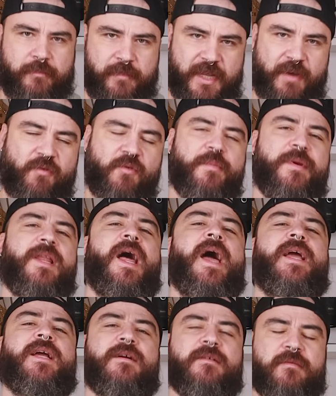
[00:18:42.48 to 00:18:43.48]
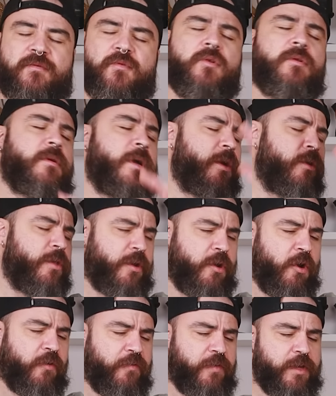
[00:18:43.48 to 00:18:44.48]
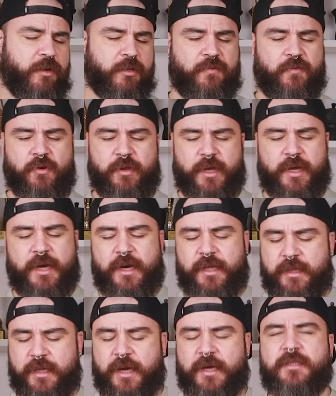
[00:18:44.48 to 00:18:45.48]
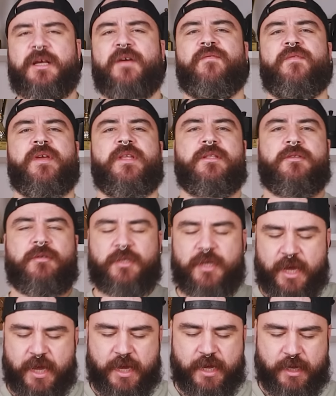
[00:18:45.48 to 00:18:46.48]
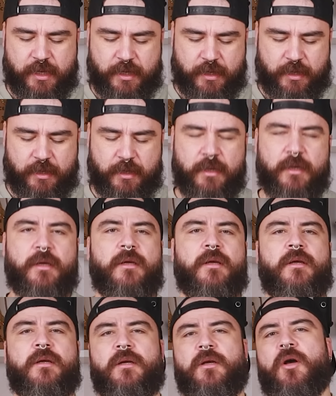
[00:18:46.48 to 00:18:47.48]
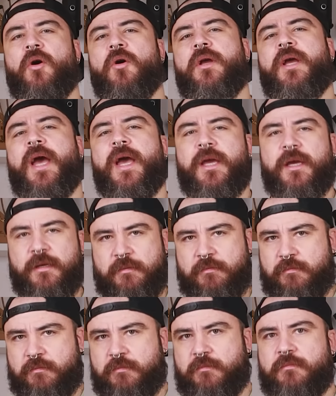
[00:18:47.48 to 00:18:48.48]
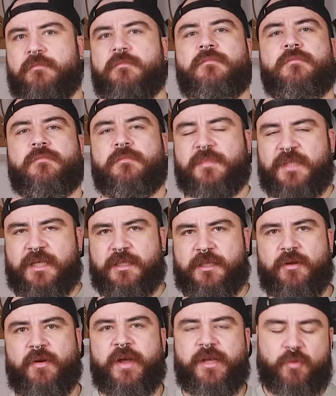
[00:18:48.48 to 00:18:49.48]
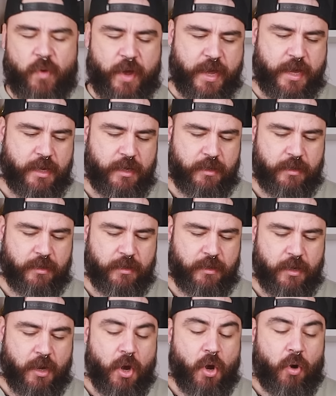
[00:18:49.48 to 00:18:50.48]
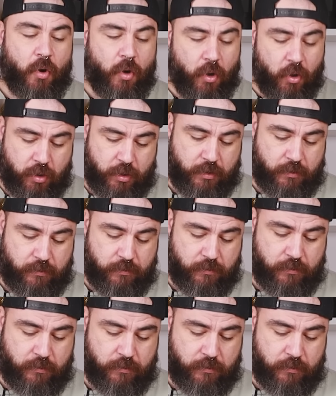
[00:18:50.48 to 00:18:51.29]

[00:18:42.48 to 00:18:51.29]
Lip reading: that will be like for another coffee, not for the calendar, something to say, okay, that's the right way. Or